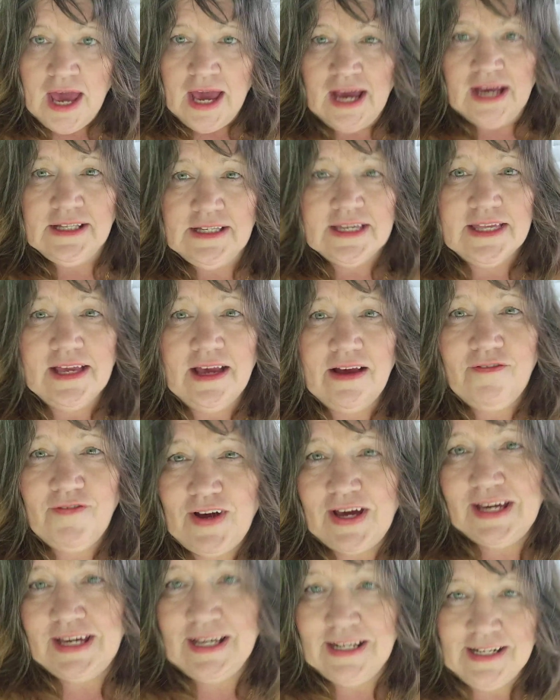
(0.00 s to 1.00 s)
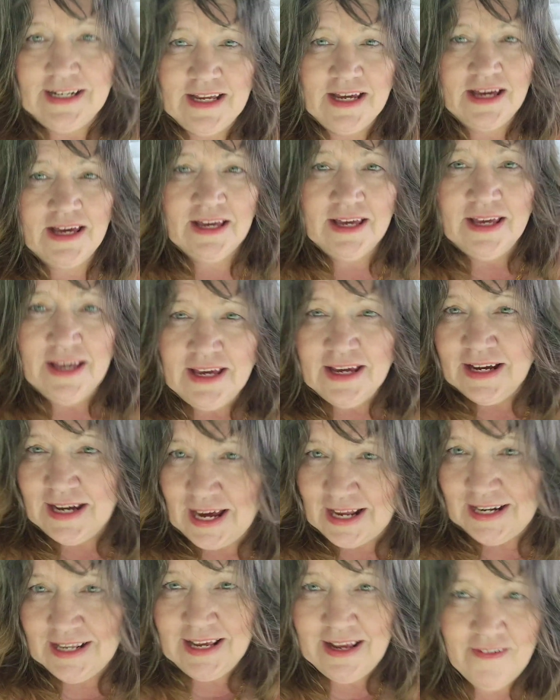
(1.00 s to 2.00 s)
and to see if I can
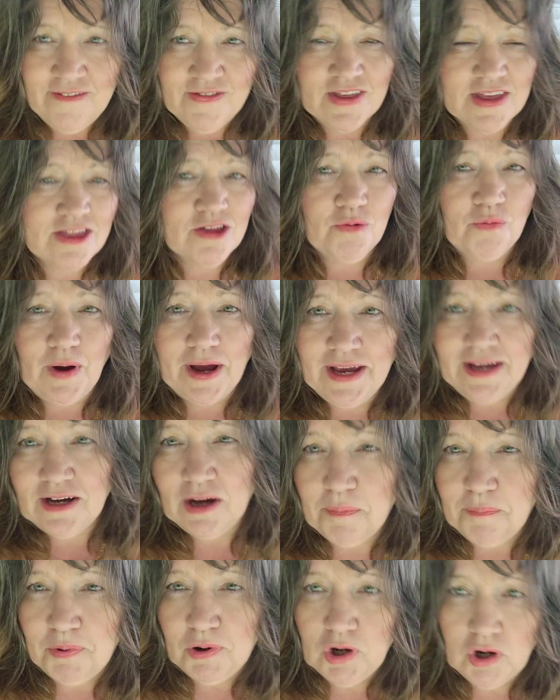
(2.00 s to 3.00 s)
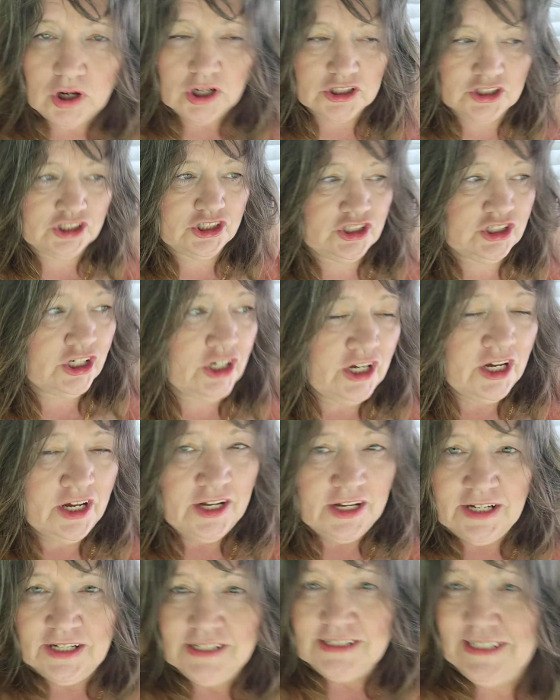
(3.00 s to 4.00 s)
kind of give this weight a push
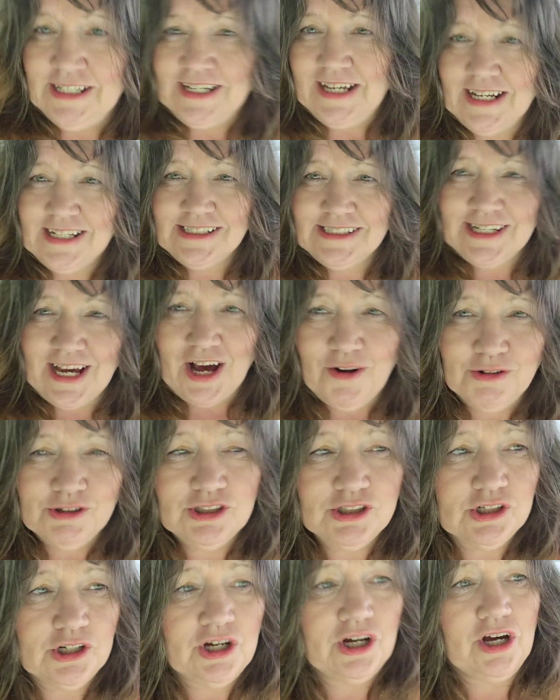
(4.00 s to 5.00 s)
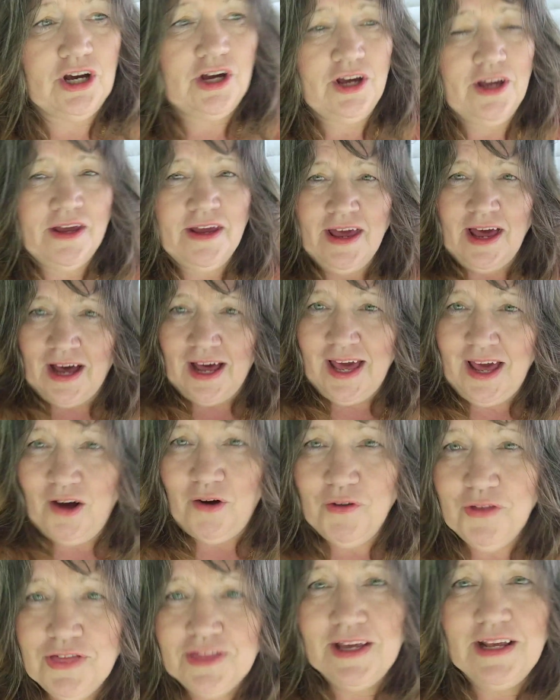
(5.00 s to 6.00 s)
to get down to a
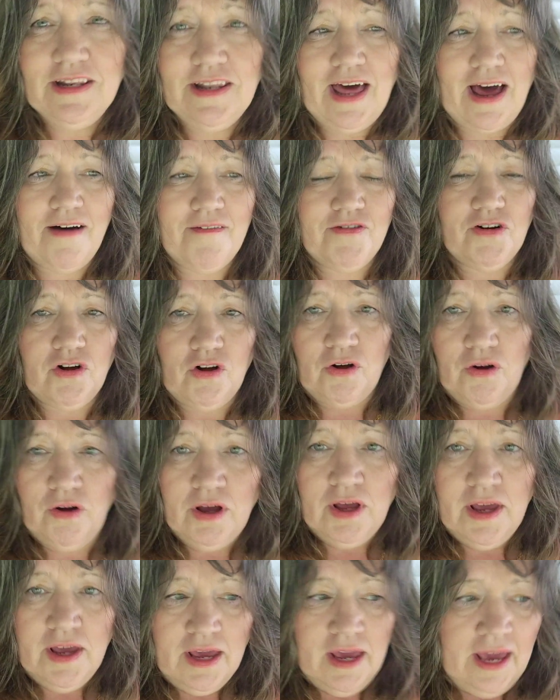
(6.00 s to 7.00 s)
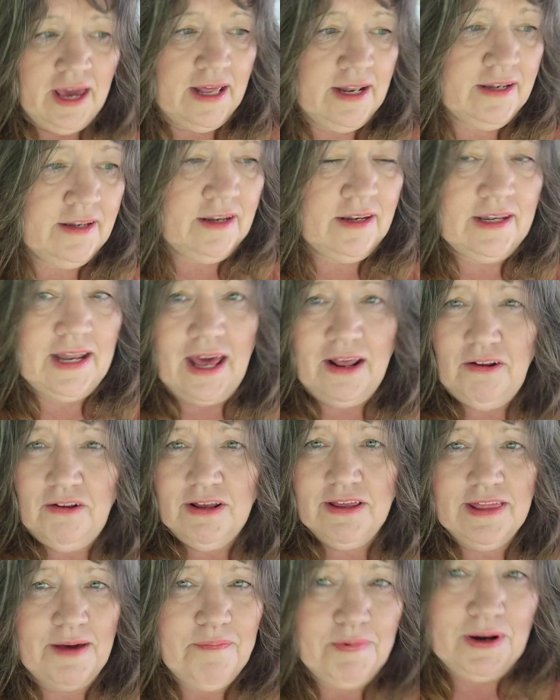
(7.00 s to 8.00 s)
healthy level. And not
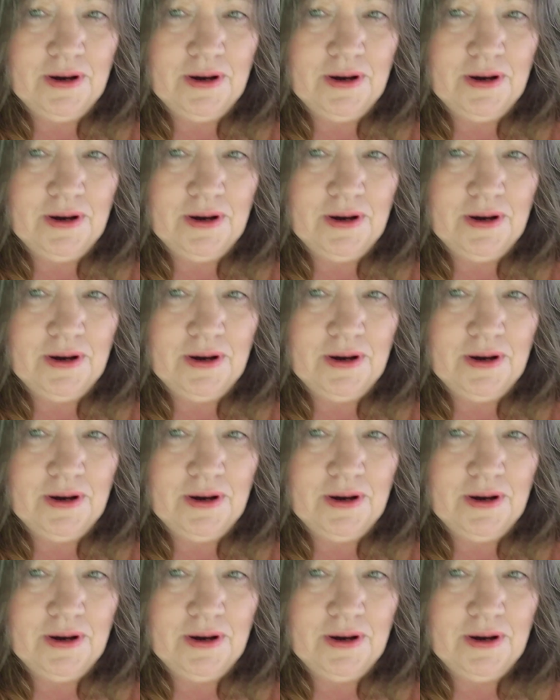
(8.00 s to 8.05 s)
only that,